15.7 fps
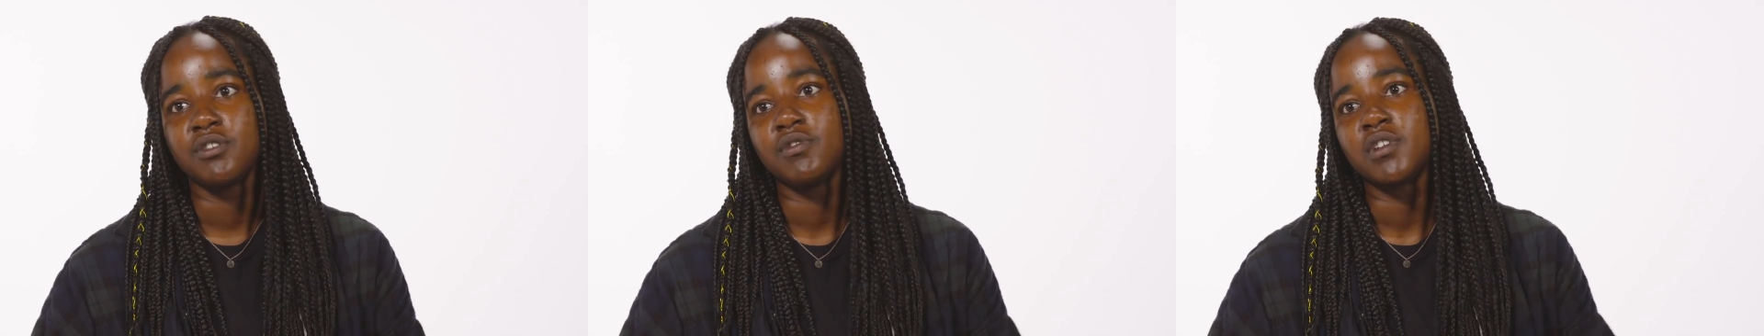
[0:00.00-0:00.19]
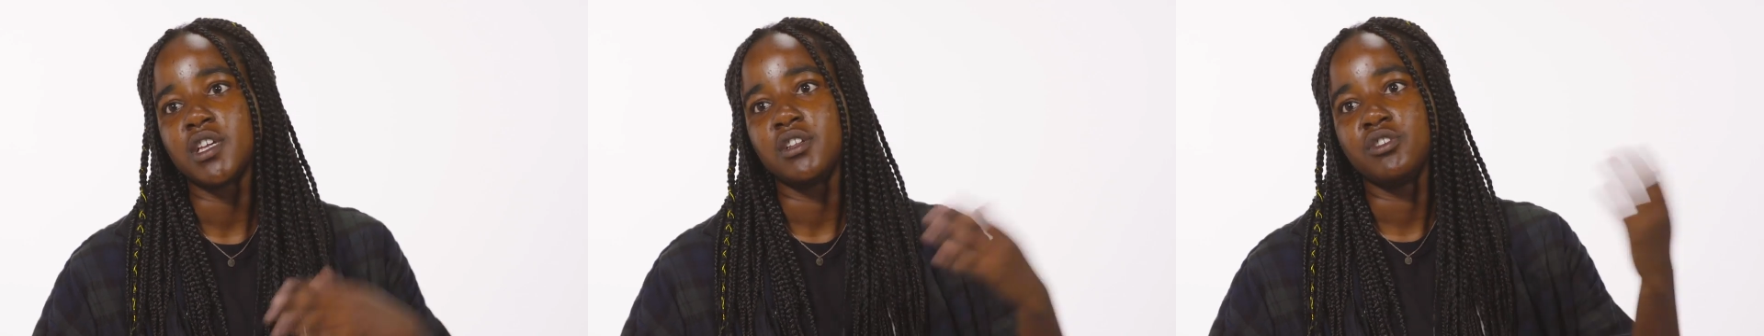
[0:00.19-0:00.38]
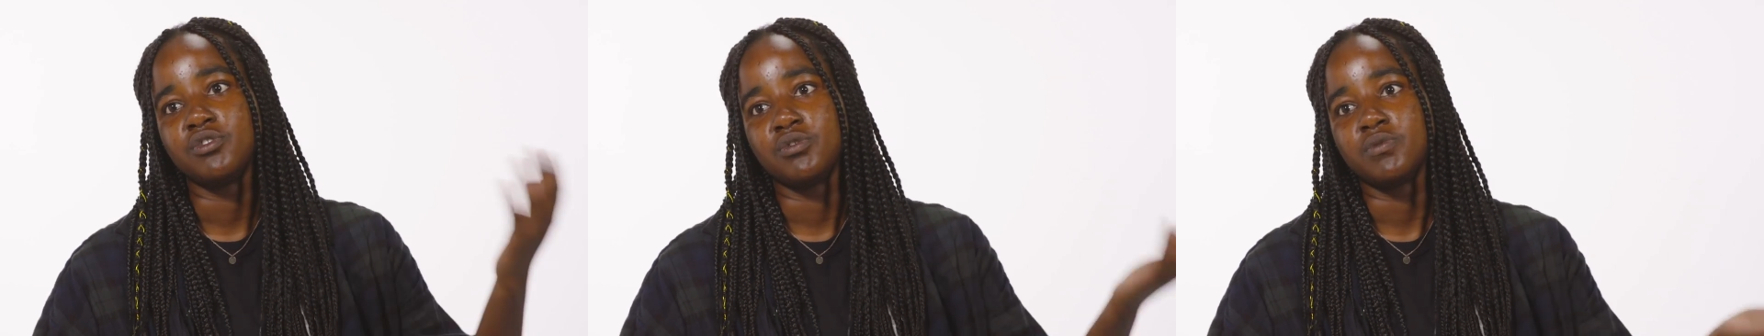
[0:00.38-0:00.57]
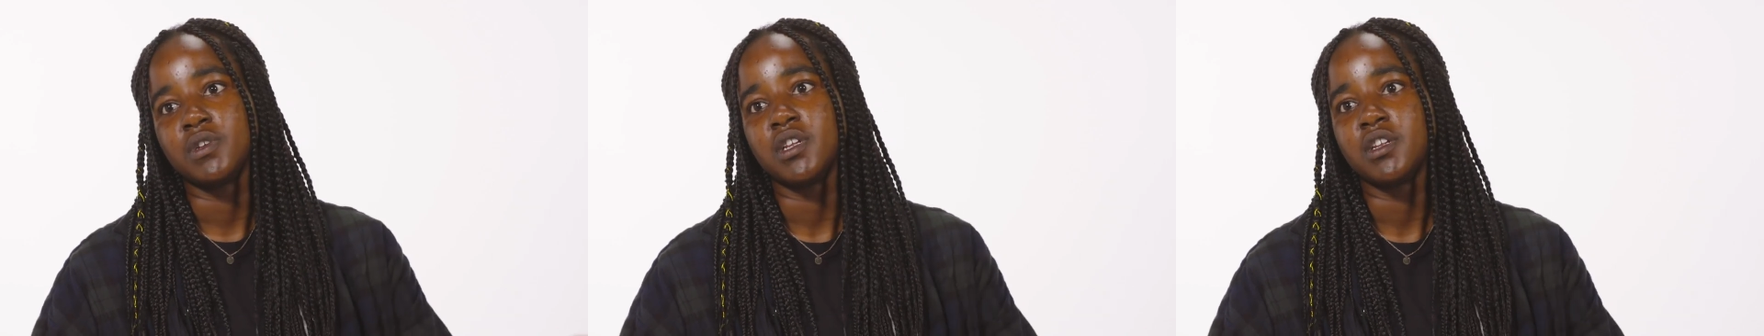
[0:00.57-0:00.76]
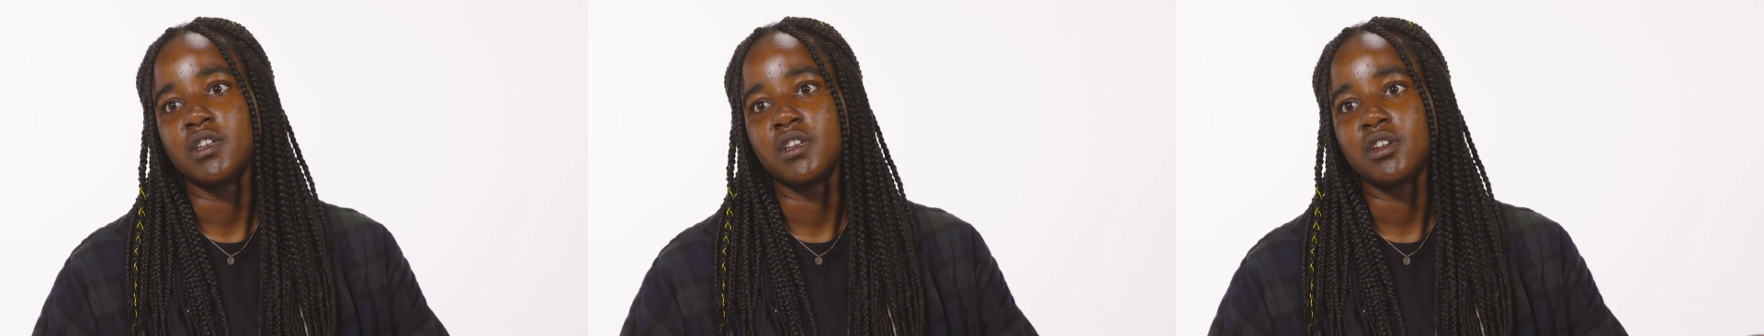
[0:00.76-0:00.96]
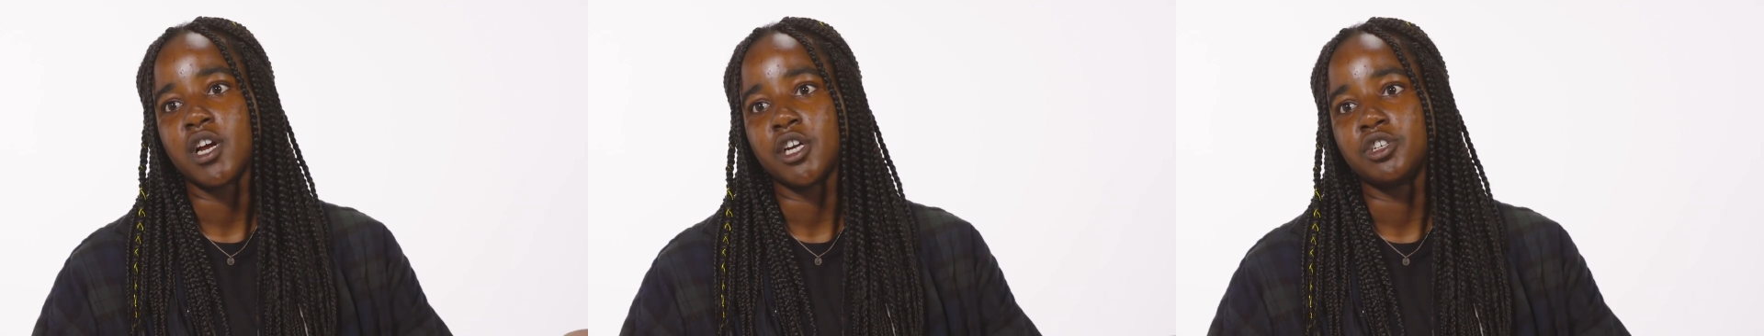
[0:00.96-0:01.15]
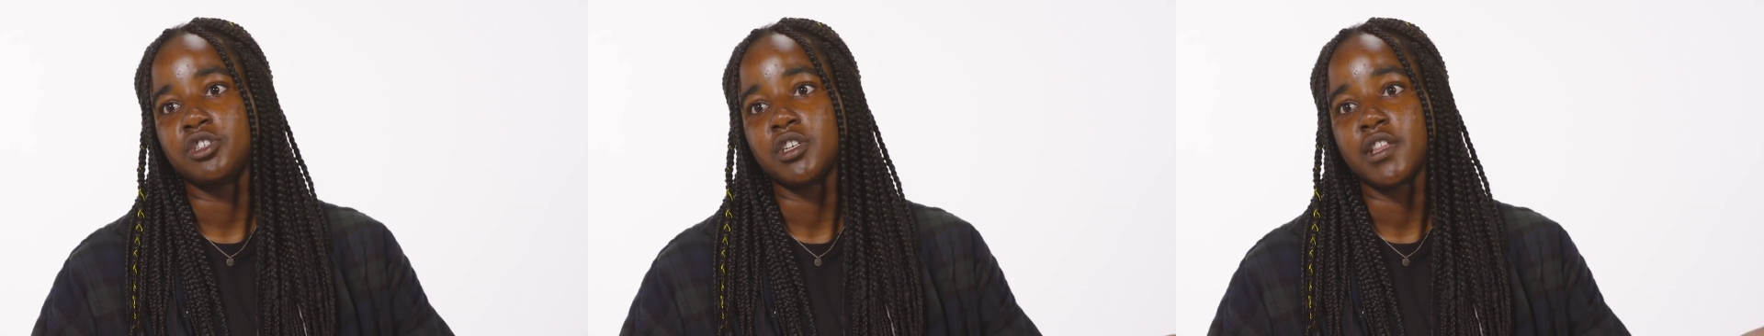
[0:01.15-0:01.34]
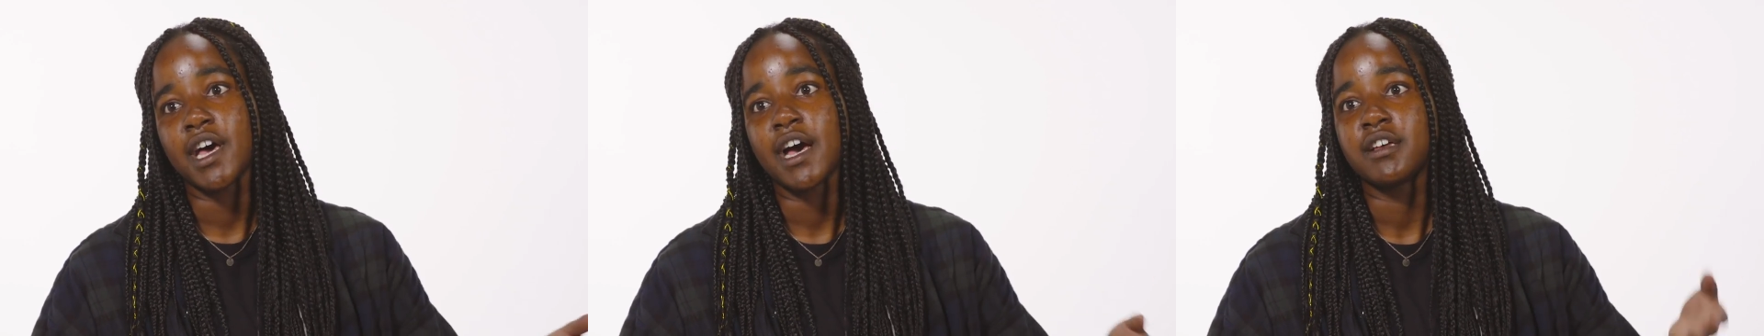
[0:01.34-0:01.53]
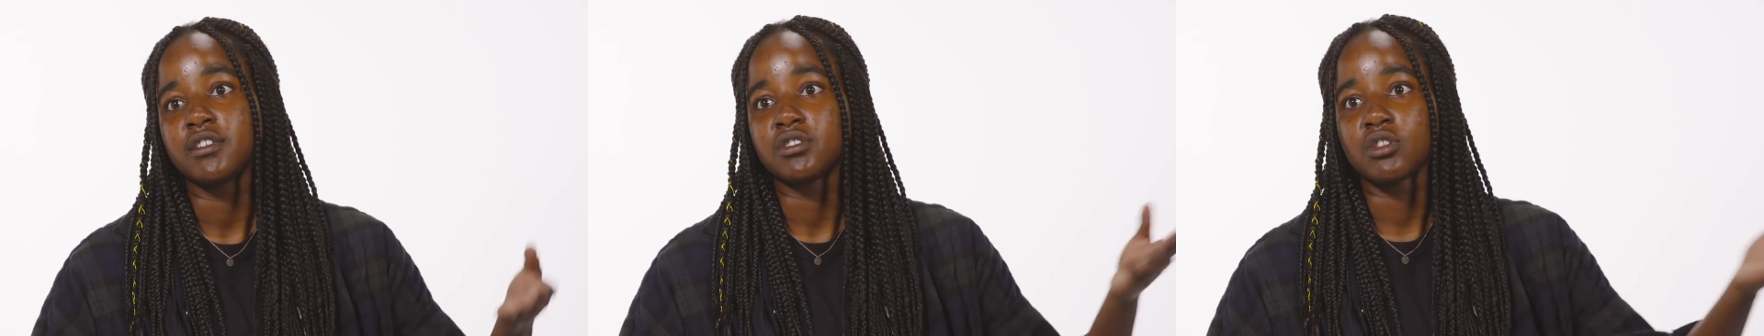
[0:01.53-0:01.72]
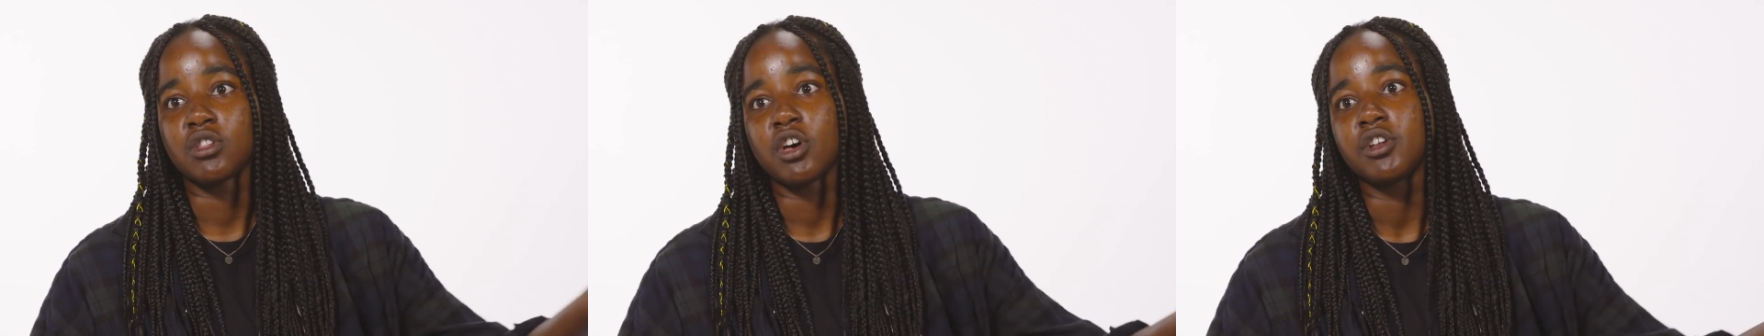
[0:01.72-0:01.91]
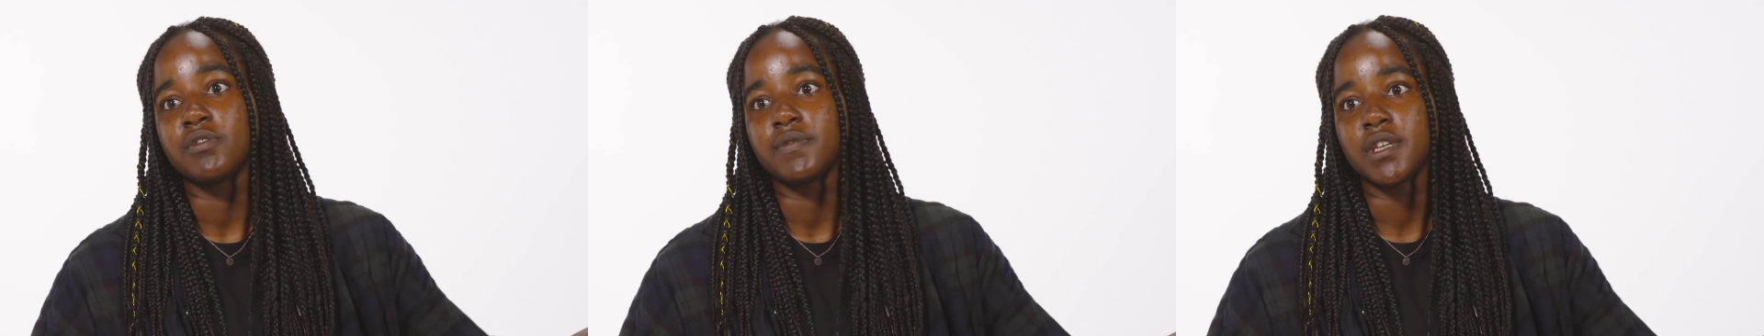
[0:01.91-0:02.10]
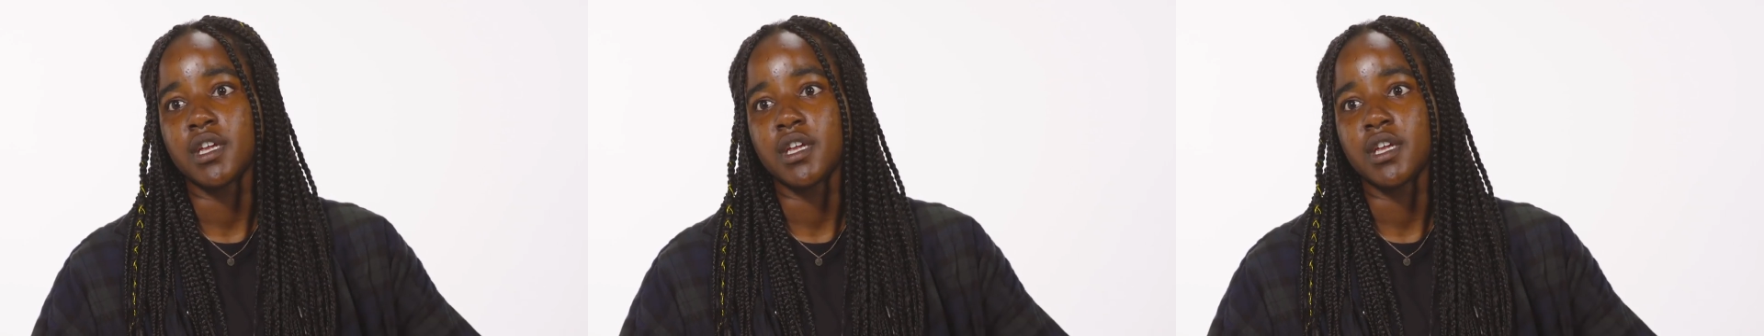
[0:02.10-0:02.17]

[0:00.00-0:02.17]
you can do in a country that has a lot of